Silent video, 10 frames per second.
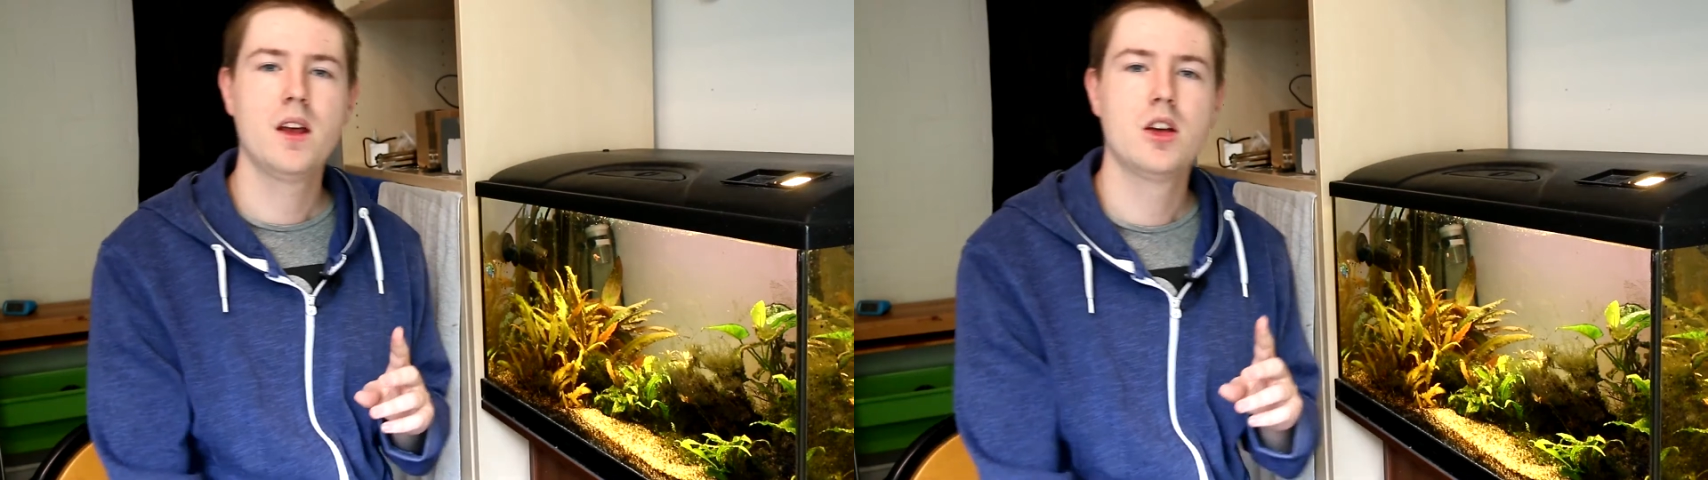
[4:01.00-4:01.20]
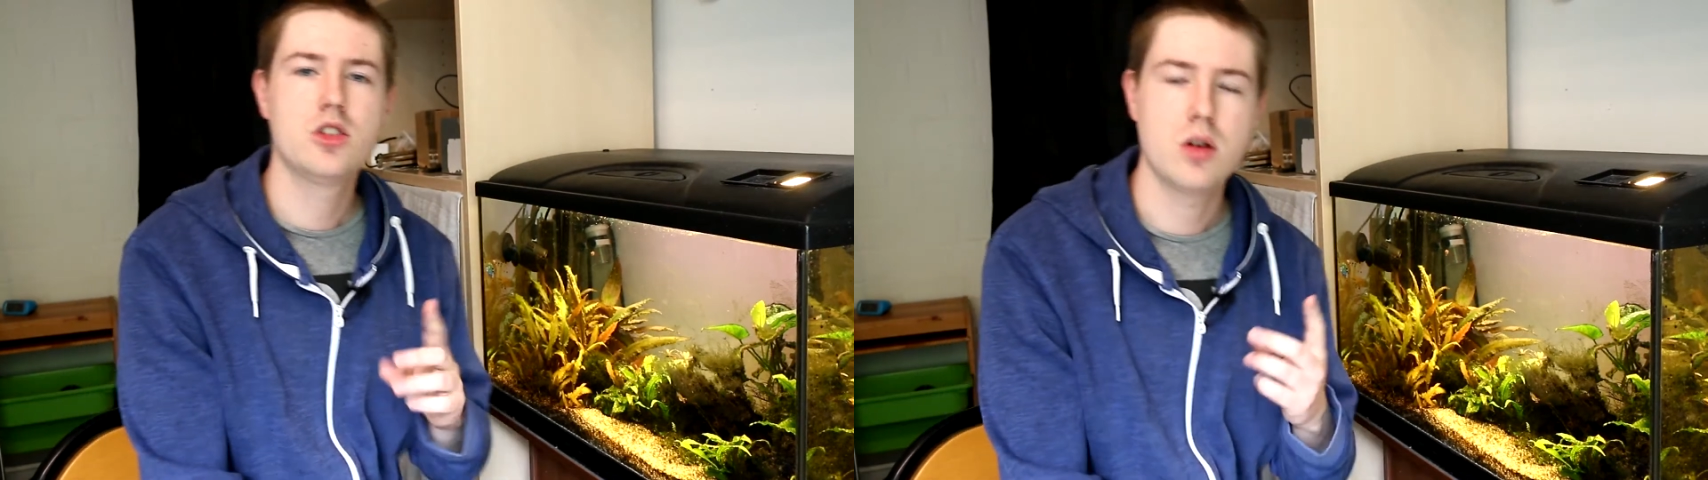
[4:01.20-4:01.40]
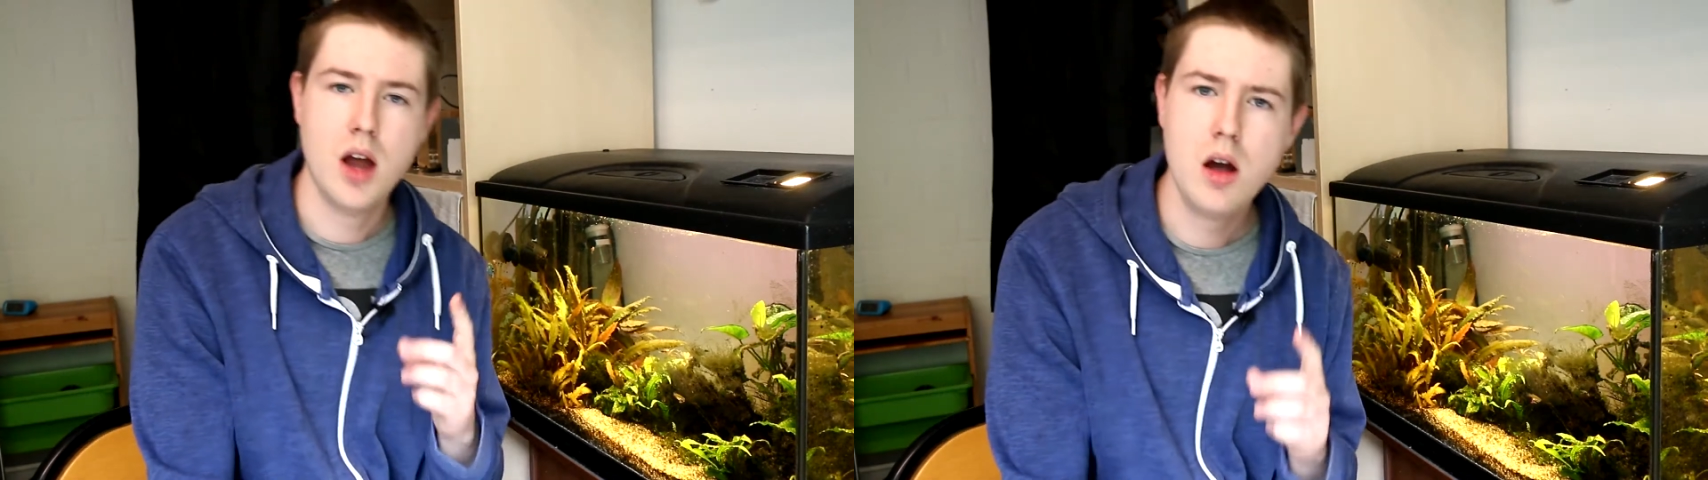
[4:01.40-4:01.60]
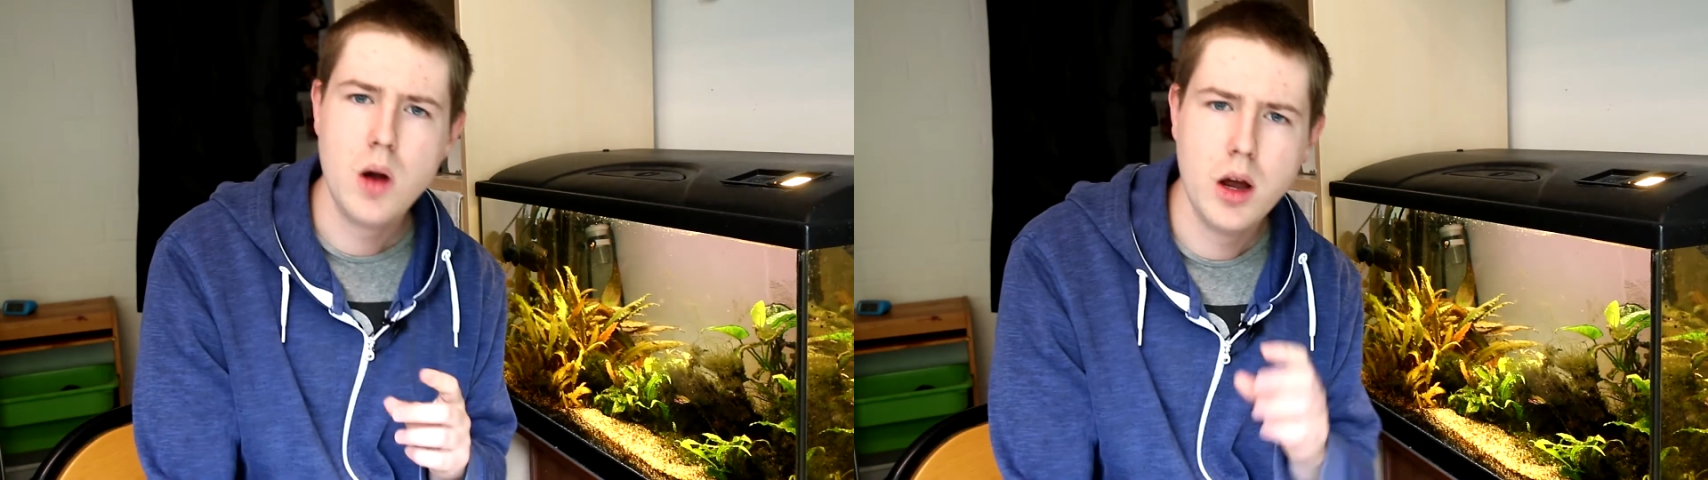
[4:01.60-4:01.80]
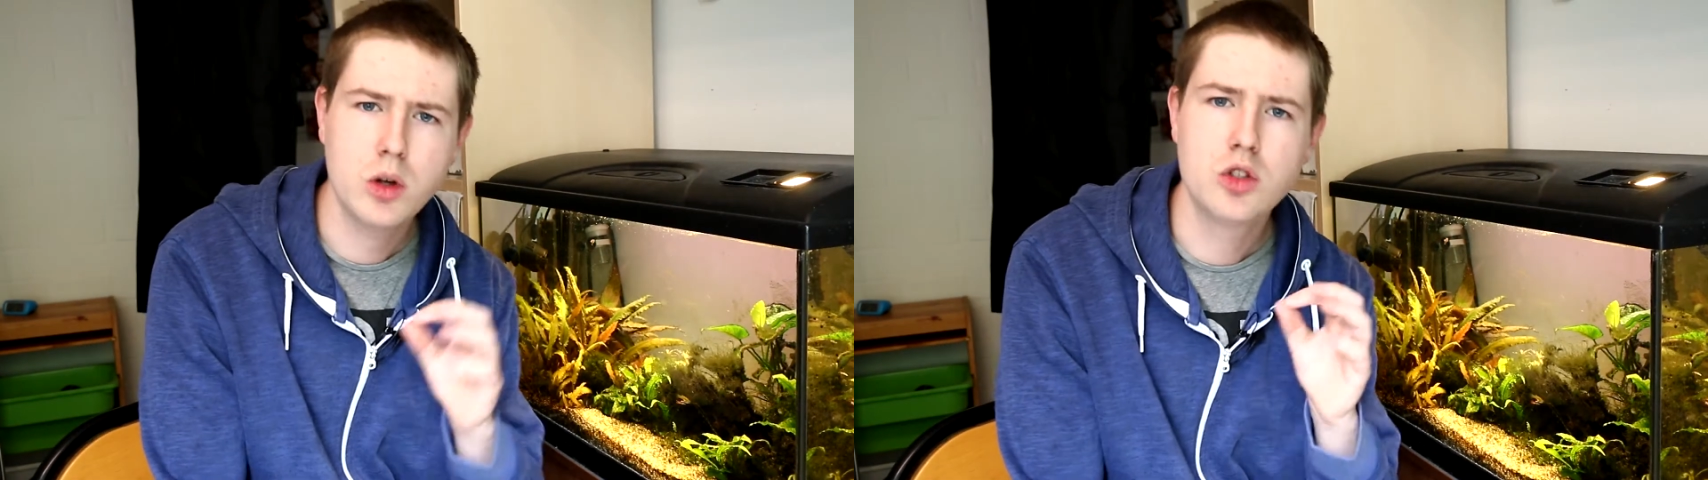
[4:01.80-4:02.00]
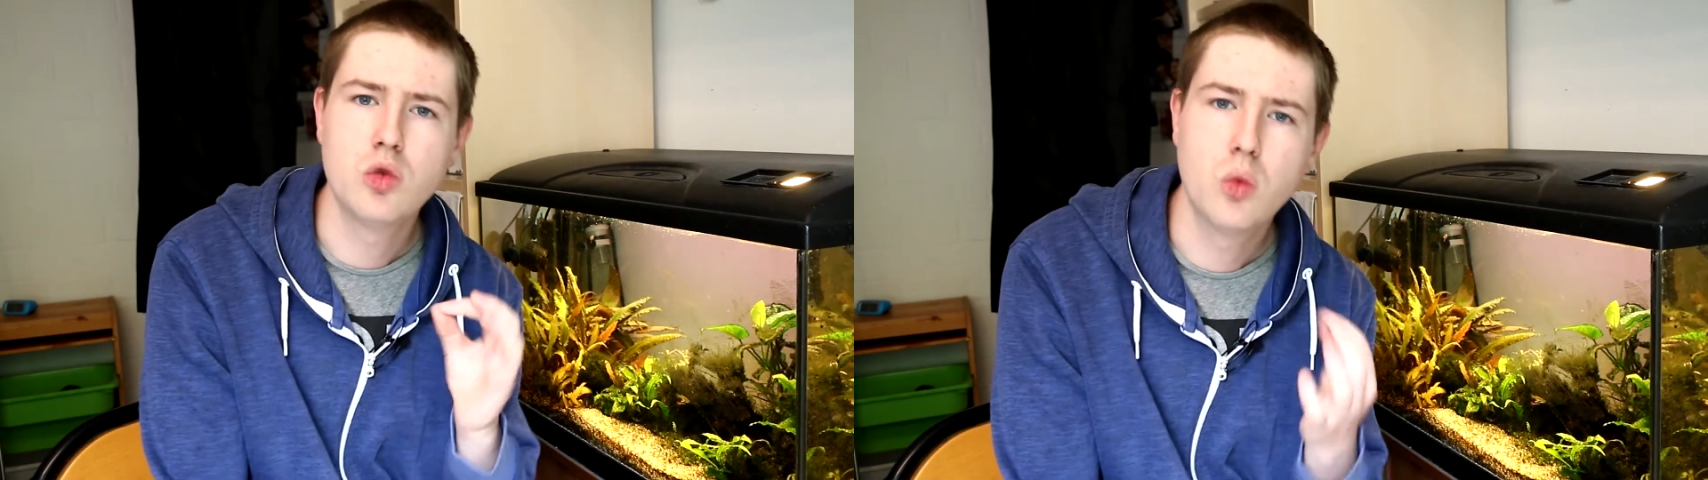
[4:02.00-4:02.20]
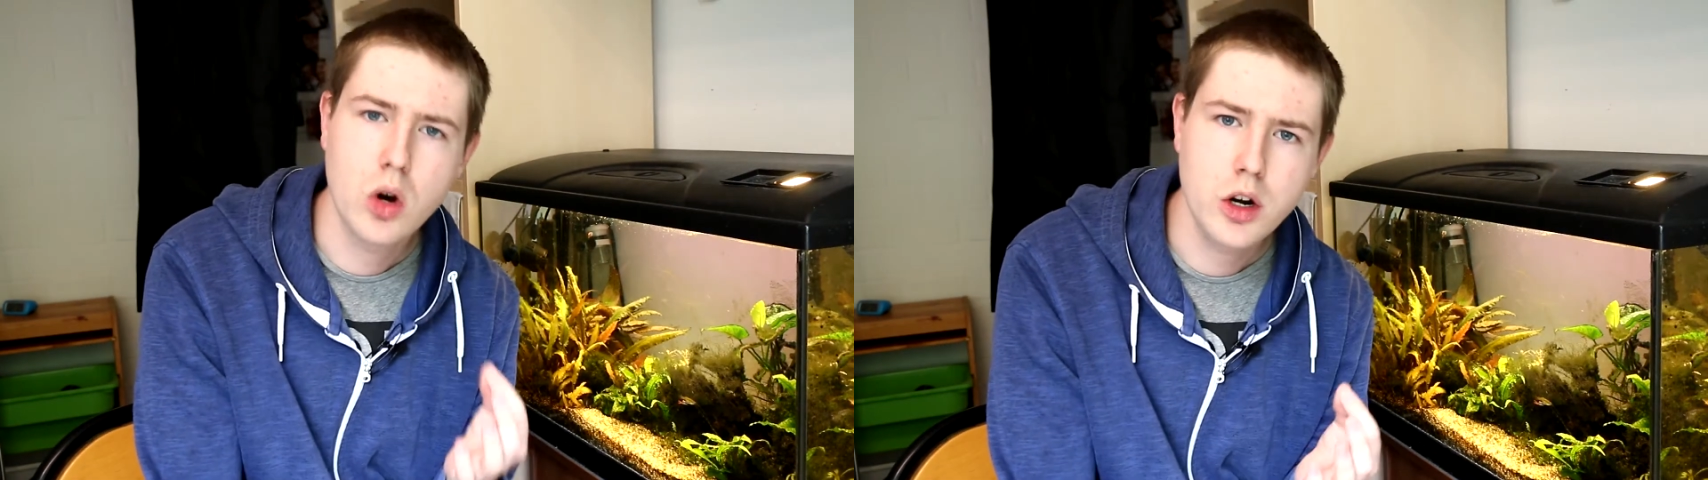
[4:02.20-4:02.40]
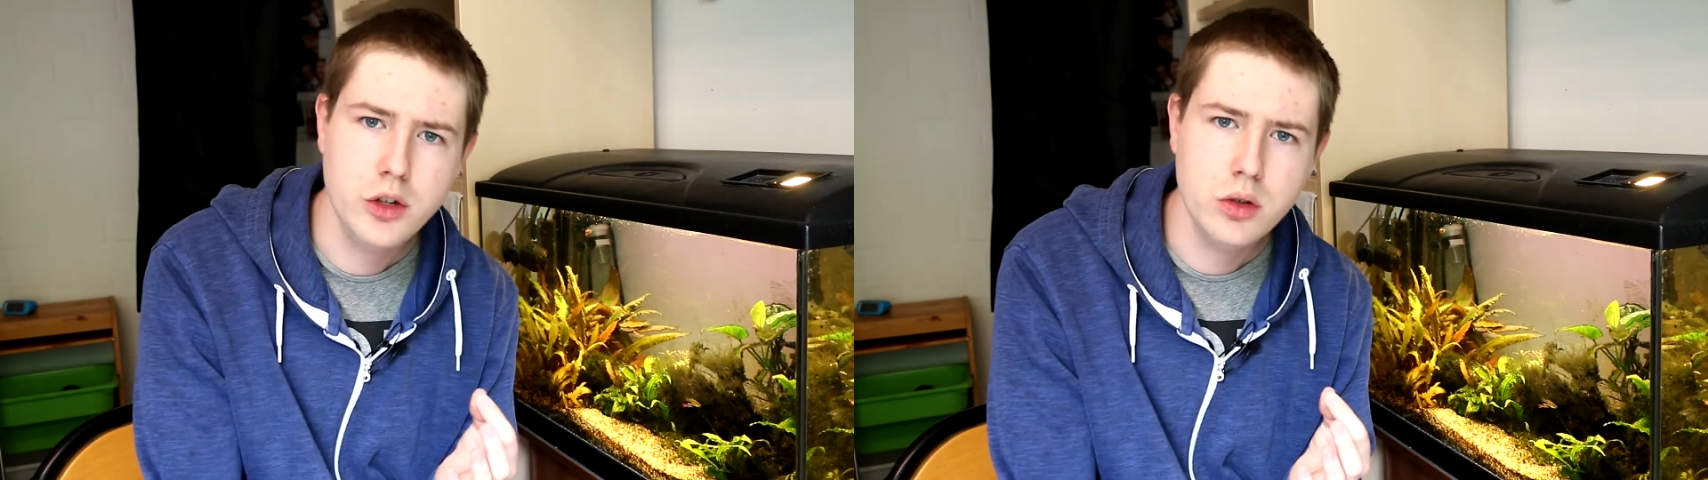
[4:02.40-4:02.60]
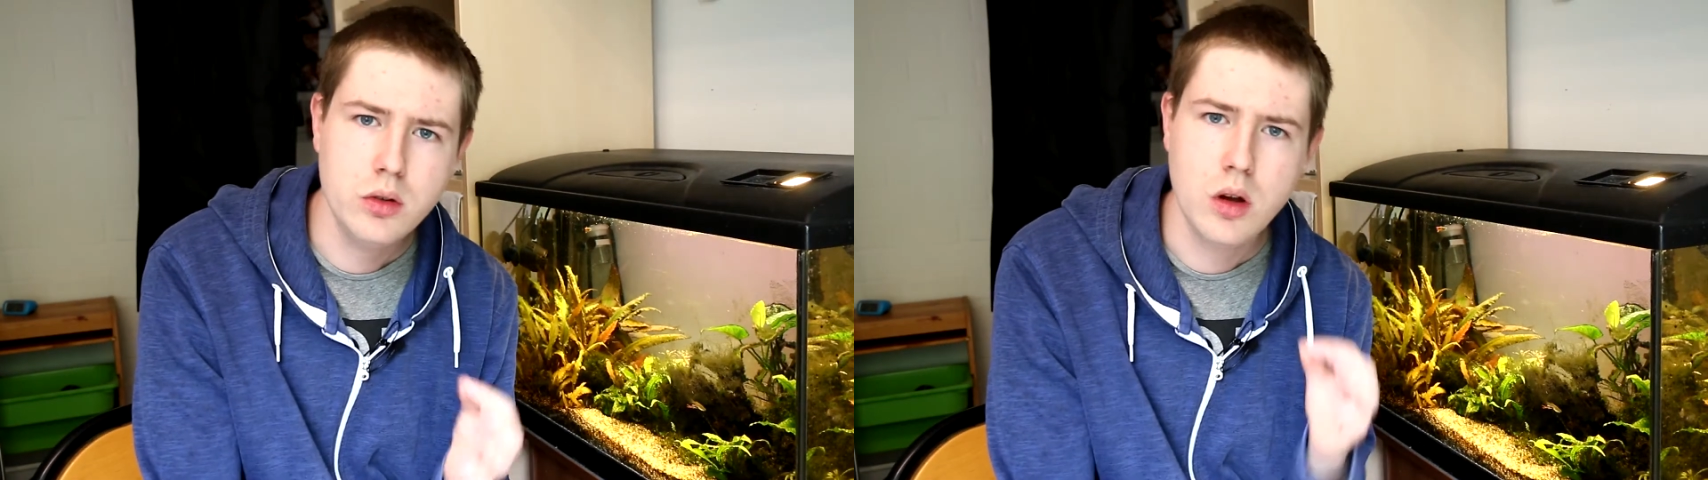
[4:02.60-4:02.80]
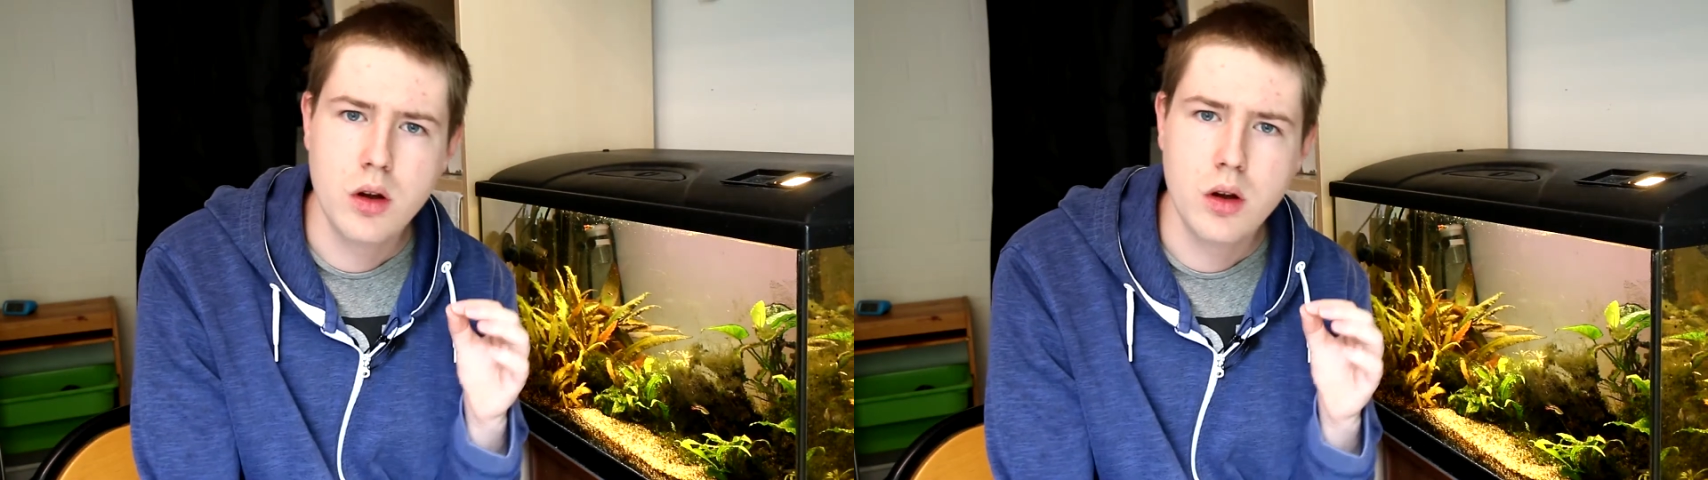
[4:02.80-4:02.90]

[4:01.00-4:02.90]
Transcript: So now I want to warn you